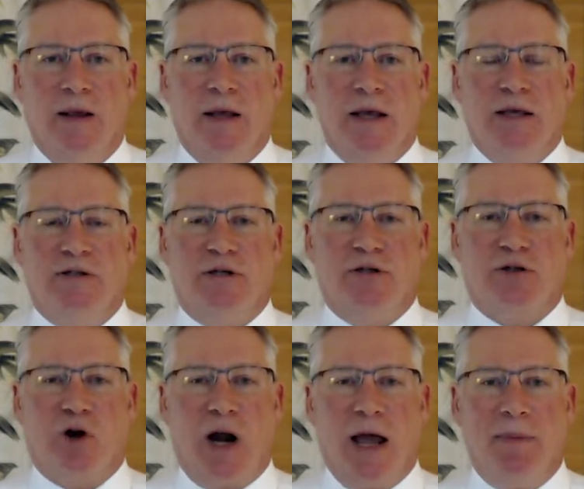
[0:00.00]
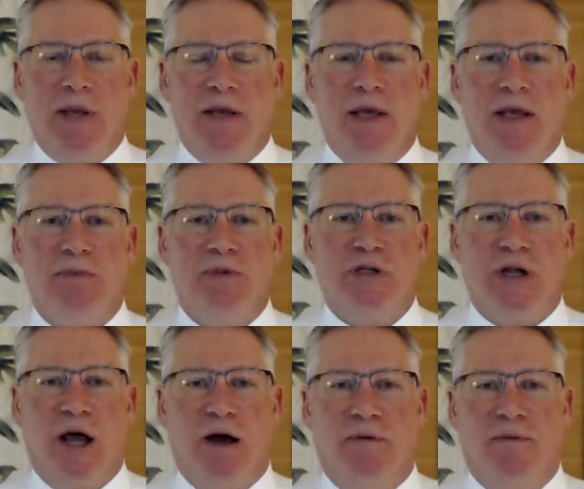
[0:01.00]
He's describing
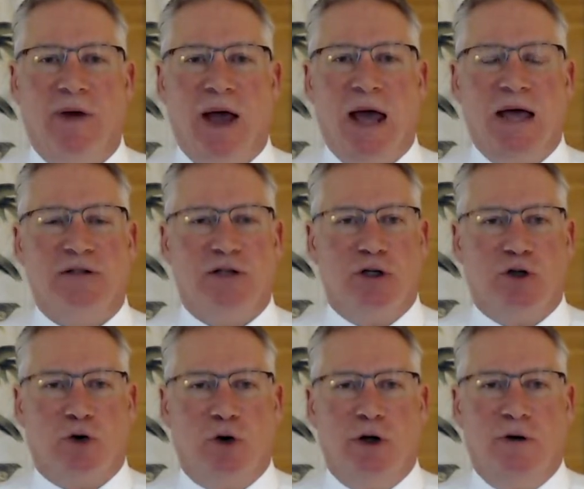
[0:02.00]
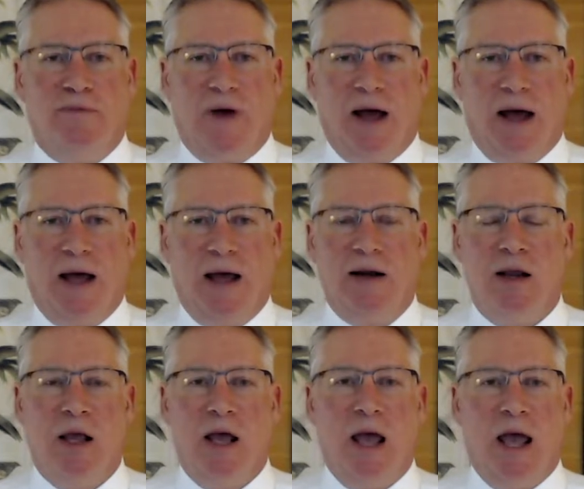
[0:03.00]
himself as the true vine
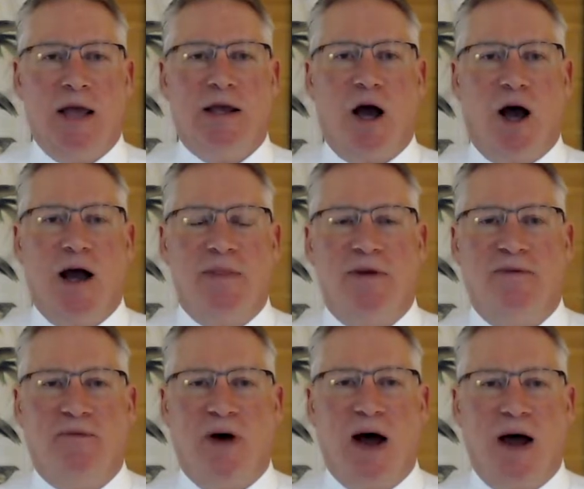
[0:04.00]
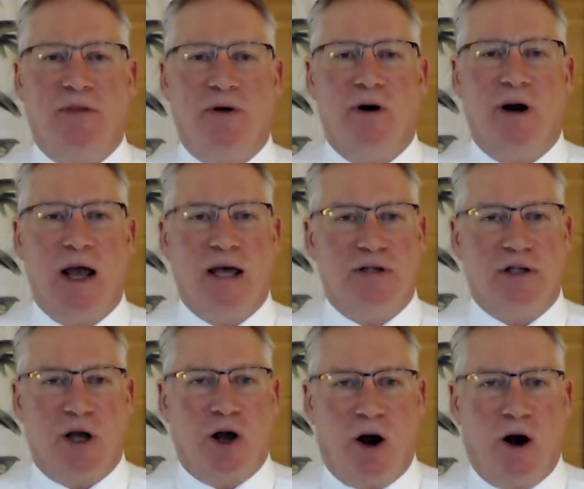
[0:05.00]
and God the Father as
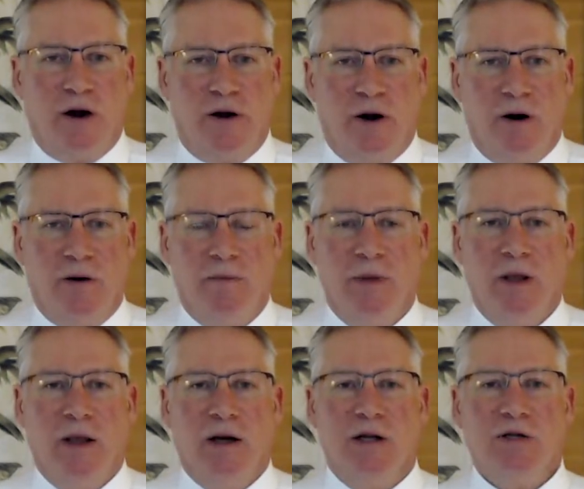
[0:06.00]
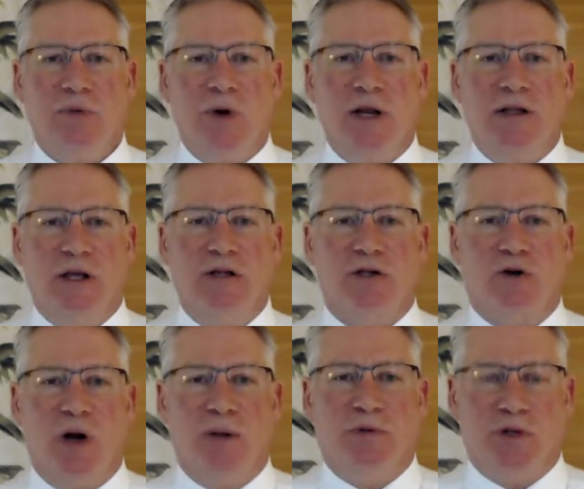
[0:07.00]
the gardener. Let's read this
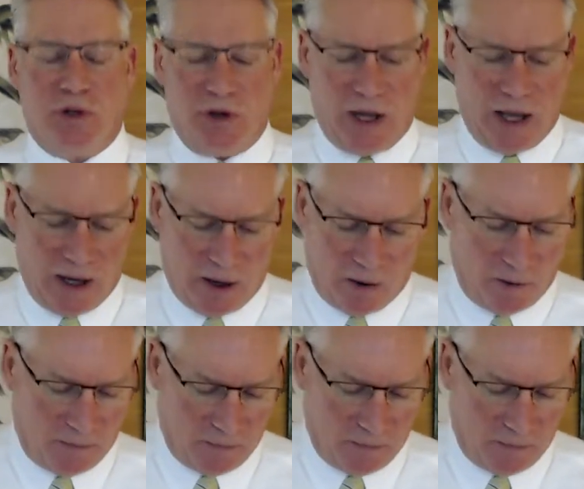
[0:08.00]
scripture now.